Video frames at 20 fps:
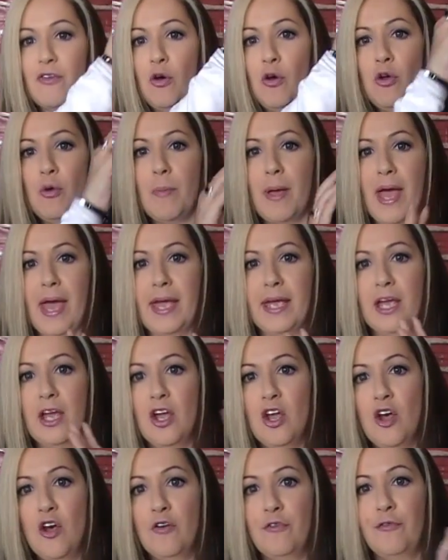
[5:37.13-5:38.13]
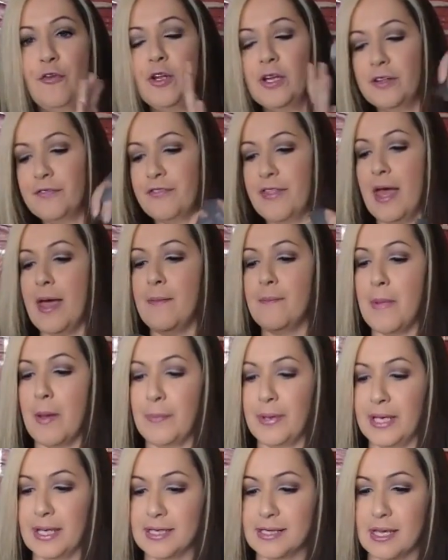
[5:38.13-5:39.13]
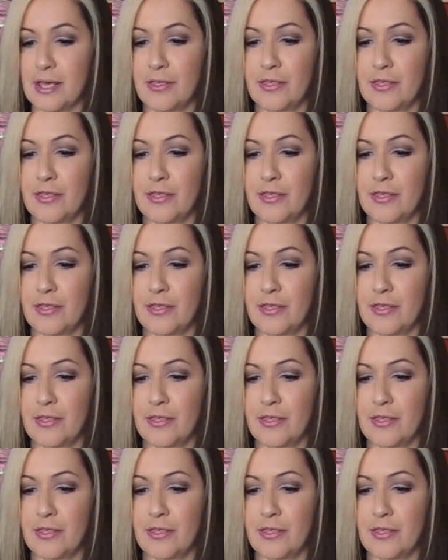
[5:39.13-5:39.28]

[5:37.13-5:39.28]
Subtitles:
whole bag full of them because I